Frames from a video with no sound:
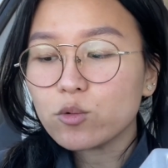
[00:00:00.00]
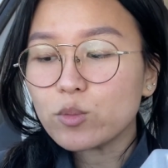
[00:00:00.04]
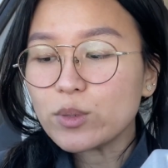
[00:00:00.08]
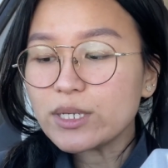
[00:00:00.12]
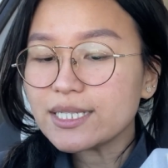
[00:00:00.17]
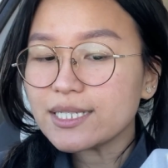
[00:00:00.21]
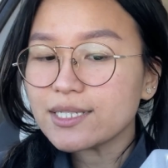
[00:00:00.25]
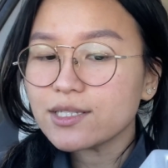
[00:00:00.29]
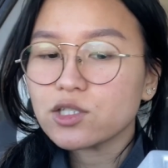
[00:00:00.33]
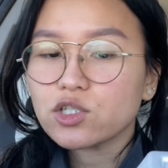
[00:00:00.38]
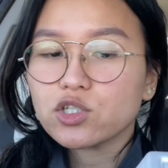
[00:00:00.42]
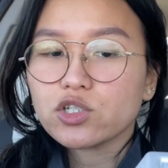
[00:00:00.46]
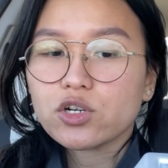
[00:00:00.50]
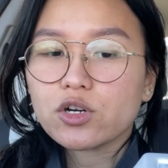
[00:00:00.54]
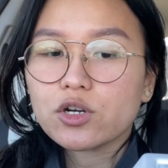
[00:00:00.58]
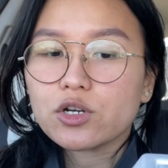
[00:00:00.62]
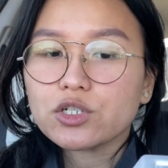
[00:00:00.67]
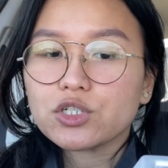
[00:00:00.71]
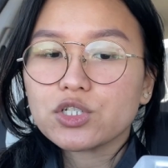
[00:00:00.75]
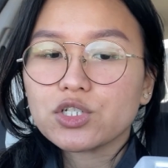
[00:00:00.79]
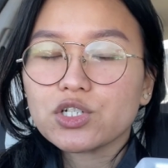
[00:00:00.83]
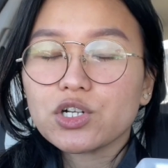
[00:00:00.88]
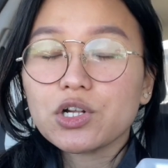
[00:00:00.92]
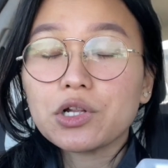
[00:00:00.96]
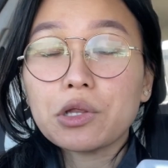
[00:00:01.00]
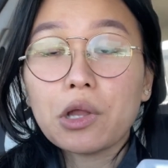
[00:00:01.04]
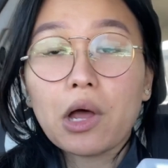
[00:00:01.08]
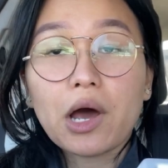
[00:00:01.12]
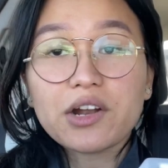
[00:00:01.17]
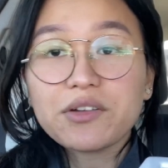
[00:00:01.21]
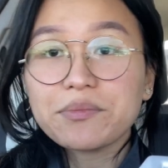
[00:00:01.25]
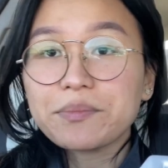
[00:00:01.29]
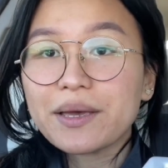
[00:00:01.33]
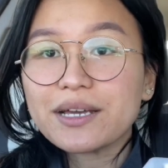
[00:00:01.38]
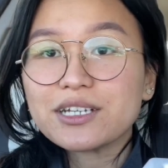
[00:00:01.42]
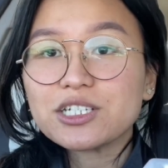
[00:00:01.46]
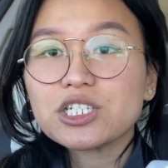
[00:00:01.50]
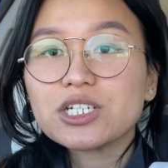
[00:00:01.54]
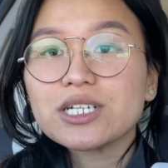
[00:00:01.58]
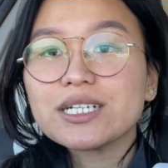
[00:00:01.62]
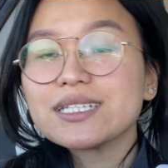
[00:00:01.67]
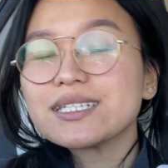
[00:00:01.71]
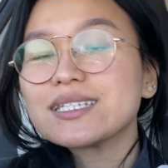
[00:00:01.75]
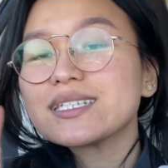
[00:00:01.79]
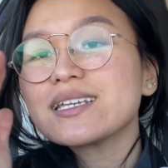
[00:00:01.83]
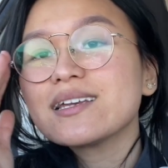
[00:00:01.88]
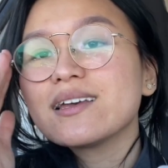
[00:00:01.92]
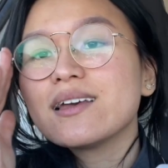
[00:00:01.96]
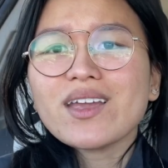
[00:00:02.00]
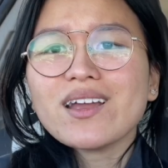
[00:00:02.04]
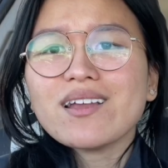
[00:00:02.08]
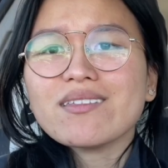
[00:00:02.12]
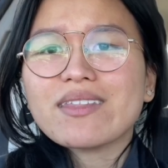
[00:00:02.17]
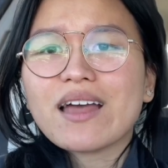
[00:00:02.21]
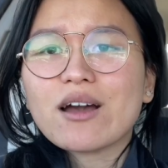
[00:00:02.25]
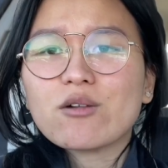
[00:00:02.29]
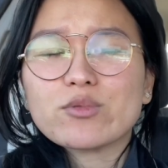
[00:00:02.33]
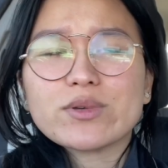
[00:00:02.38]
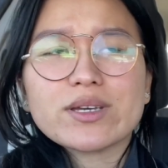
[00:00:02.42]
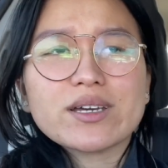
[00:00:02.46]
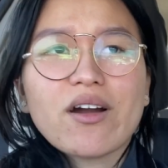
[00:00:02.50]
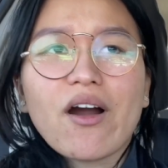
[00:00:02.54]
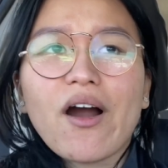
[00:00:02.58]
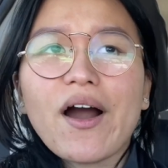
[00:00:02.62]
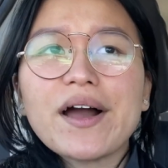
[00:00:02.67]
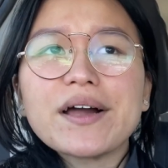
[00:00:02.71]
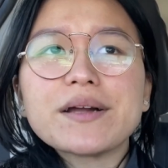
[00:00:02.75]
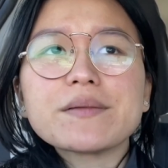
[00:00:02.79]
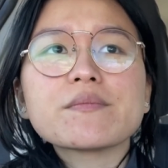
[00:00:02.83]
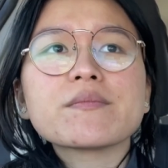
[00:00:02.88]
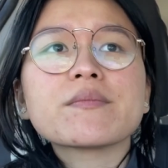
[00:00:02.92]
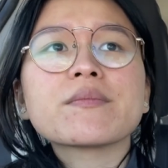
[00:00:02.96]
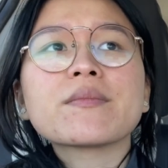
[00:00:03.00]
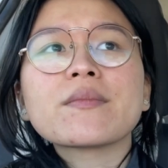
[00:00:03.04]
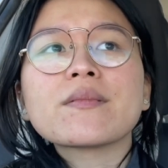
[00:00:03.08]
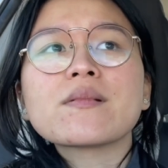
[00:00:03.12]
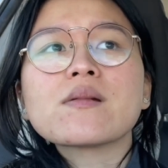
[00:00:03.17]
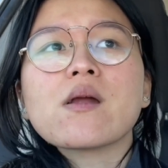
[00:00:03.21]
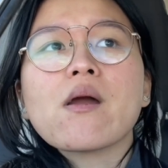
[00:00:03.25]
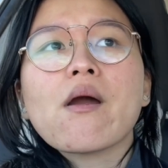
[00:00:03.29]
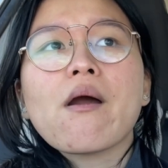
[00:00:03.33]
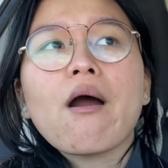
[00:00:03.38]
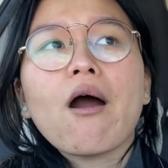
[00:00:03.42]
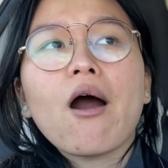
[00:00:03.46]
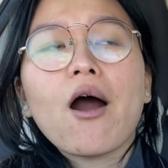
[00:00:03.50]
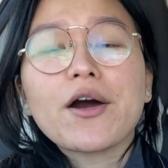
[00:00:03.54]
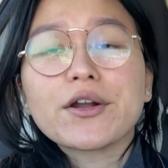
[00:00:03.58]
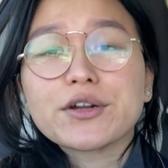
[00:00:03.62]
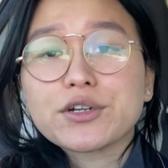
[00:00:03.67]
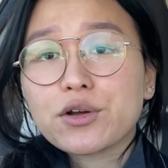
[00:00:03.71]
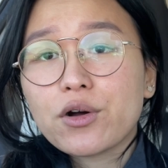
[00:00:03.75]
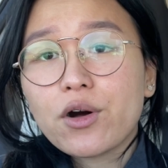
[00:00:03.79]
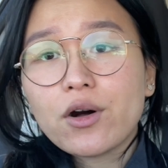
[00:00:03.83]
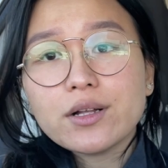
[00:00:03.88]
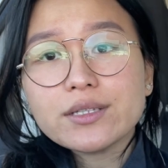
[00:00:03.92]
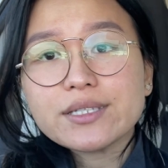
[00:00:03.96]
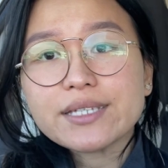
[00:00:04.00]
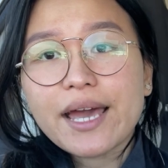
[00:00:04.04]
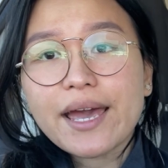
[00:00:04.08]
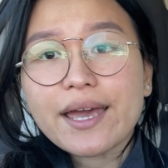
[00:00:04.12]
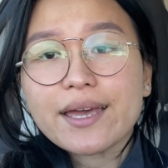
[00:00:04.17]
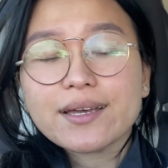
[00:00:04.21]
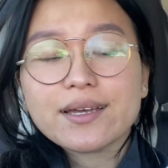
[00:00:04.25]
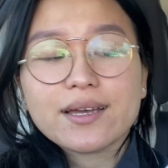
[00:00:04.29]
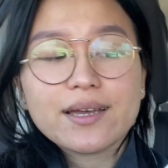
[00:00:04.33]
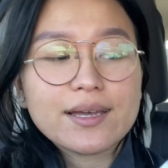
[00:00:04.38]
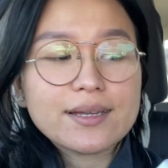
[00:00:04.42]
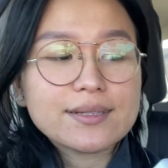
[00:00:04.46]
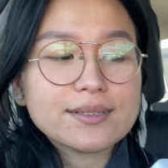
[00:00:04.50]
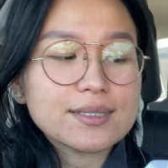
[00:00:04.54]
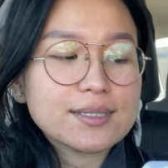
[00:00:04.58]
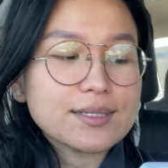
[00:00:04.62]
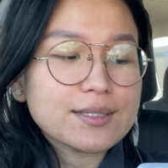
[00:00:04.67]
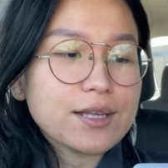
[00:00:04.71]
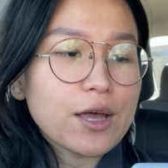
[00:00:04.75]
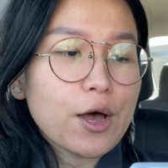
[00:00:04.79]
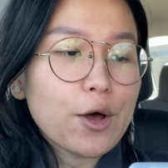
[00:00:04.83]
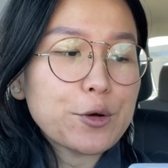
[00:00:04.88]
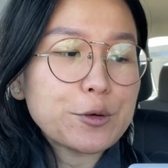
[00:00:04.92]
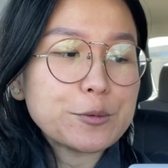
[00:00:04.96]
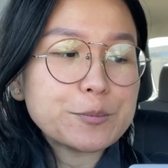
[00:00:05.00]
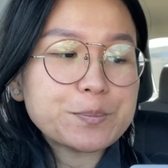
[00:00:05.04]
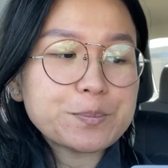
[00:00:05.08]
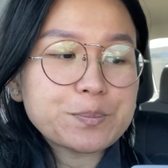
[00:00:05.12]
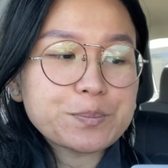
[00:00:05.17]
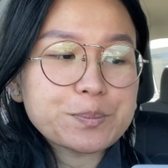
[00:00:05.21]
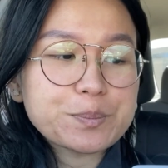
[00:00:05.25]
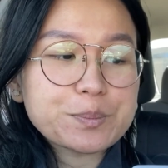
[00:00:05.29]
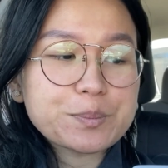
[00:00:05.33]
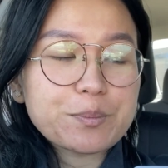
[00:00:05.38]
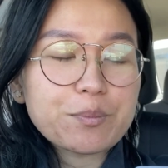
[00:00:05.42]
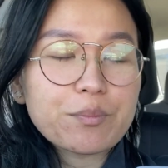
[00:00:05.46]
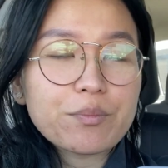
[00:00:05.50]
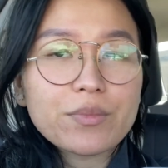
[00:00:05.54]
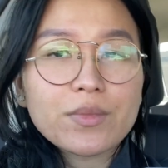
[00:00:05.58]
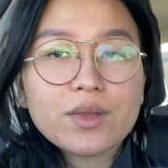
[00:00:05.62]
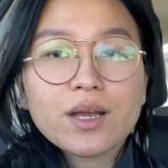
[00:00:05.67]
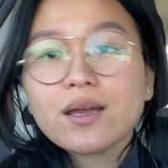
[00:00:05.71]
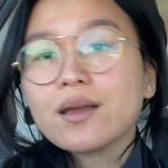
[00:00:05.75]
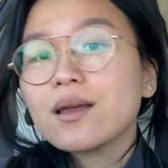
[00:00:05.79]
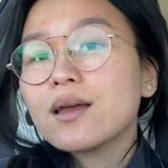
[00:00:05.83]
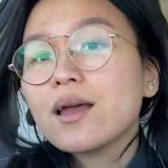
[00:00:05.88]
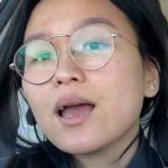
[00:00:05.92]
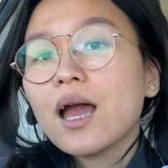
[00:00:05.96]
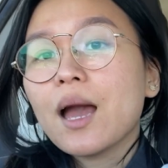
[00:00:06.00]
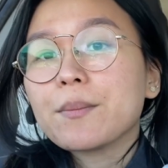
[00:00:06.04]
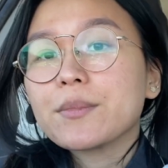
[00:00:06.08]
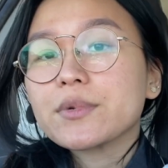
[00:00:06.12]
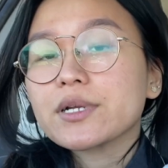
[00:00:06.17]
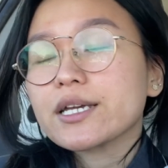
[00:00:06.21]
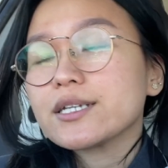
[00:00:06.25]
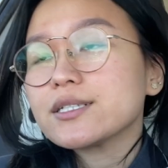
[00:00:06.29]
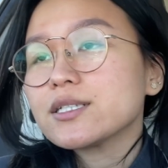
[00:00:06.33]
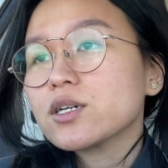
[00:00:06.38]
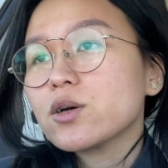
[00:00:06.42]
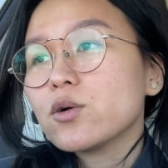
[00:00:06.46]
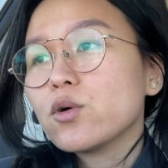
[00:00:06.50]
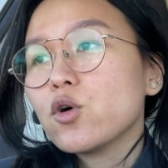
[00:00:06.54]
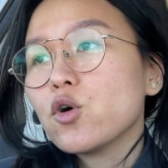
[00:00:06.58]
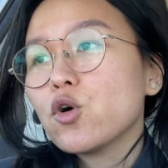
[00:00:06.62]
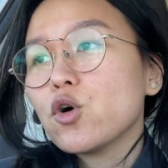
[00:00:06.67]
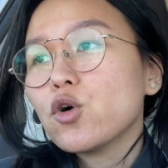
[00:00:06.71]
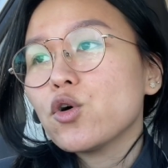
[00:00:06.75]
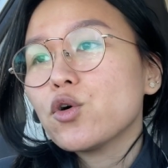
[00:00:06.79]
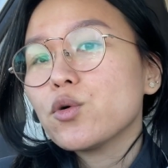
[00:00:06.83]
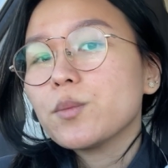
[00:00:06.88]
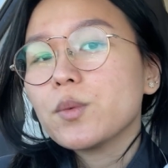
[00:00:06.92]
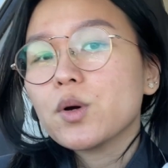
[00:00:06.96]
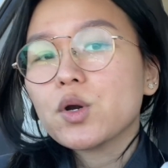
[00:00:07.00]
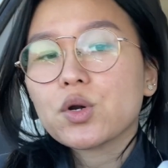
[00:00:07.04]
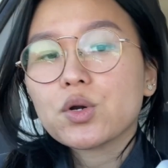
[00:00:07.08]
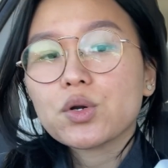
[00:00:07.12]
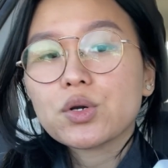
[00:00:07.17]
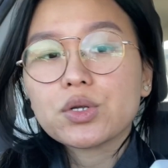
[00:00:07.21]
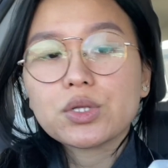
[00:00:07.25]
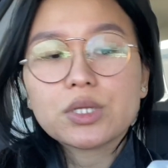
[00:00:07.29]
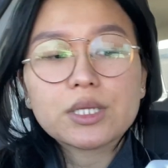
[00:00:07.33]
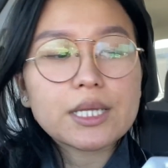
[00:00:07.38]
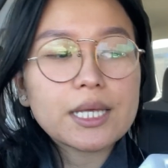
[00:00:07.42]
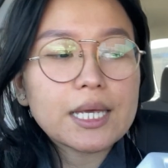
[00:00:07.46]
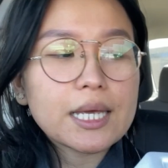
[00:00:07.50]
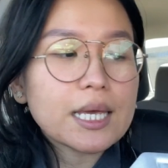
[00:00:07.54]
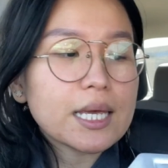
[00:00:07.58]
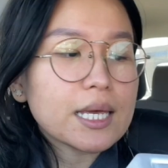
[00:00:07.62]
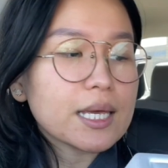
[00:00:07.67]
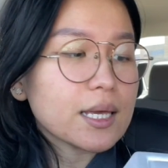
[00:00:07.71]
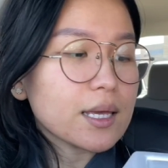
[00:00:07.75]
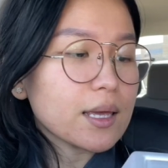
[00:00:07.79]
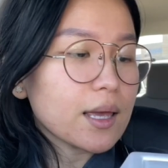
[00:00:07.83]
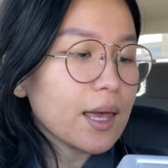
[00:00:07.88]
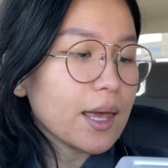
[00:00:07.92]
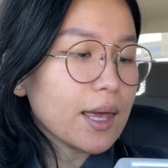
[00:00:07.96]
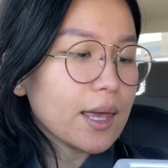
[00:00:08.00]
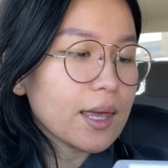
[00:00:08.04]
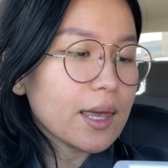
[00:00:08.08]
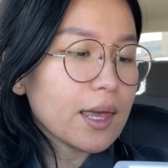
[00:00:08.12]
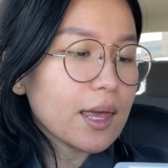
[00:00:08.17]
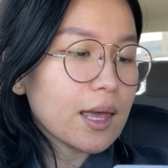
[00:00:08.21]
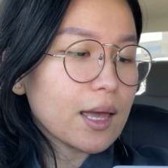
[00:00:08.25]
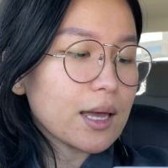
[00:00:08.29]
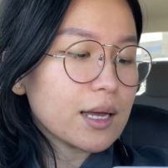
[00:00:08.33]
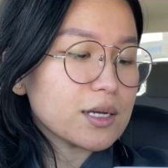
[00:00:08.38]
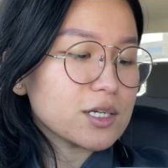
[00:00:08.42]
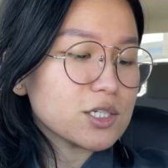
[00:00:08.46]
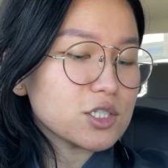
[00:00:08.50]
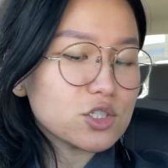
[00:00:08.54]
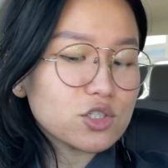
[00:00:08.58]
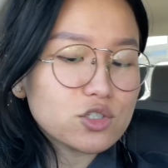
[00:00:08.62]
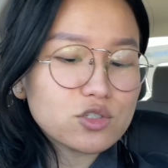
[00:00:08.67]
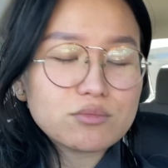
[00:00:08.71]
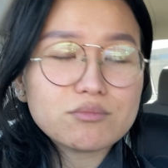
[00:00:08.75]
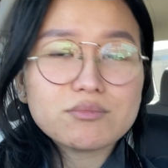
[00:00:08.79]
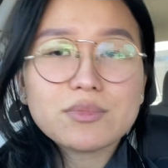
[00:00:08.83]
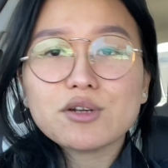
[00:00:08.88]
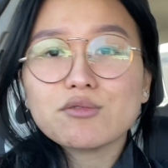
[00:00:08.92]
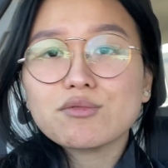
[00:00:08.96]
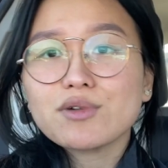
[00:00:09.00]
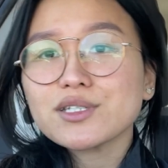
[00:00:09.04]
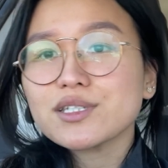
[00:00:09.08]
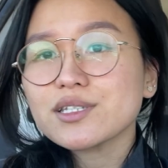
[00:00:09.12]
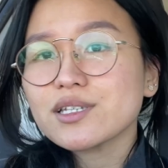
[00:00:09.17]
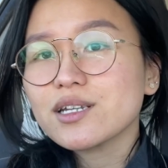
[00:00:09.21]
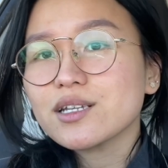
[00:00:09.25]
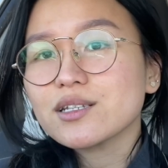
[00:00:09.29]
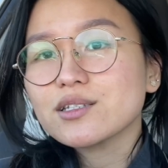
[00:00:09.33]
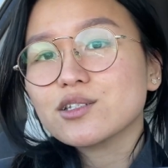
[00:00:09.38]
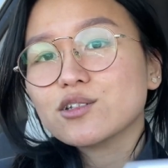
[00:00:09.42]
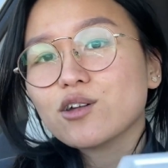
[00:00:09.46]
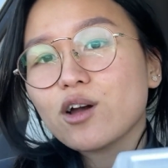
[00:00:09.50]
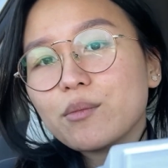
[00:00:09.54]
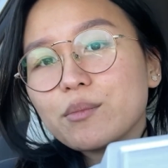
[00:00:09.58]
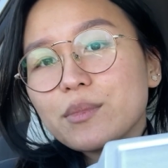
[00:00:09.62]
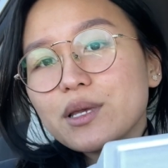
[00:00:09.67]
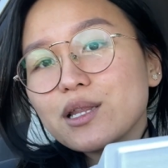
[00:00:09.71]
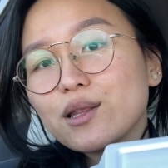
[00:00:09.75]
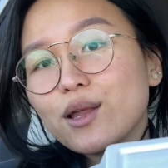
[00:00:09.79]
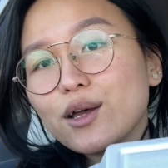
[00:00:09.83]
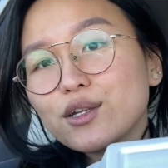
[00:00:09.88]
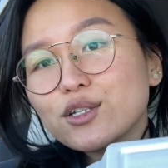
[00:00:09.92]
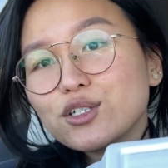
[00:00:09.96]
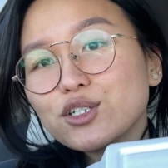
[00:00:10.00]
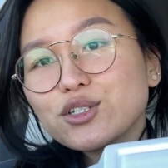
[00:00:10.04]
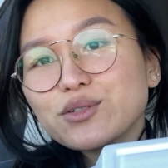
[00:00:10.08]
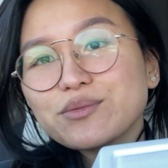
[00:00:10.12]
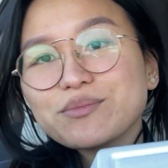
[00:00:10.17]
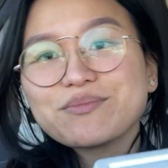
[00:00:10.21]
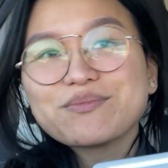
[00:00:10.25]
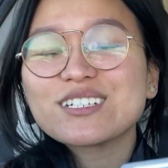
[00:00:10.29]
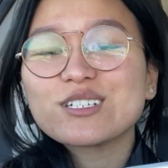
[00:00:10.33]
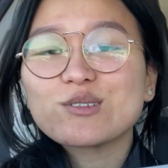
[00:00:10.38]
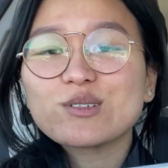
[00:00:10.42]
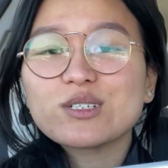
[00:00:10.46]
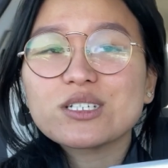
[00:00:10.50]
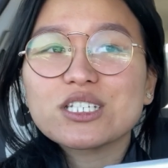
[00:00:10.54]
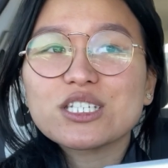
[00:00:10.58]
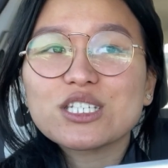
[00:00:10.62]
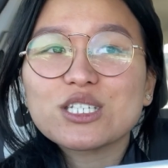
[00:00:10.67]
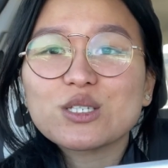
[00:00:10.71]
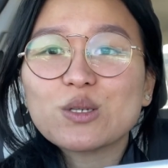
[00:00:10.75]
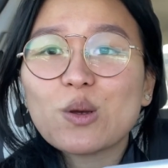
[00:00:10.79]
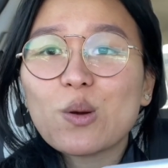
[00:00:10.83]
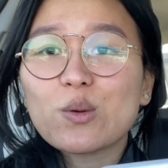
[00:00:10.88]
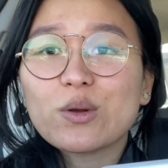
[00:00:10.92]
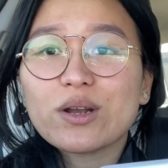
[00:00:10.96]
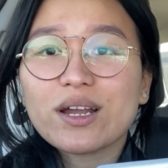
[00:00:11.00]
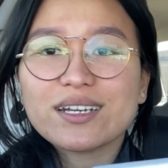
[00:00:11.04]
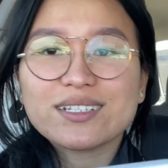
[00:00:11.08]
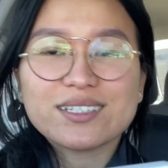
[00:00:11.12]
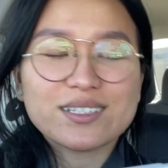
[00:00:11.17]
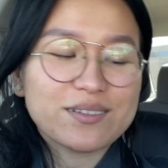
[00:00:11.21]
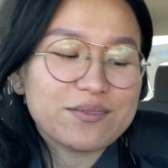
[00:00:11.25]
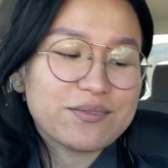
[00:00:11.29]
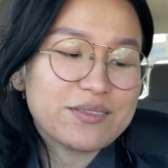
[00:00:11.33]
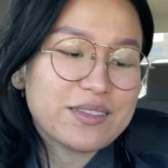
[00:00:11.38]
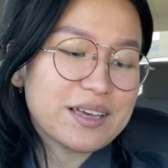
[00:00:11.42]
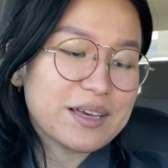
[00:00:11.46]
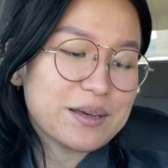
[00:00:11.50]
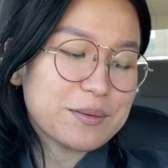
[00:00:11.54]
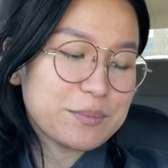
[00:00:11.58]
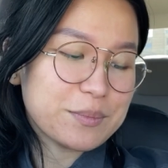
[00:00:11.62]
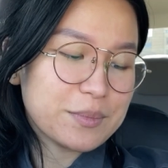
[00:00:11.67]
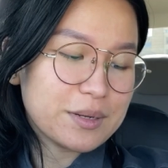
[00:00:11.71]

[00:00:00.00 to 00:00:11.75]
We discharged a lot of patients that we got on call day, and so I'm gonna get to go home early, and my residents got me lunch, which is so nice of them.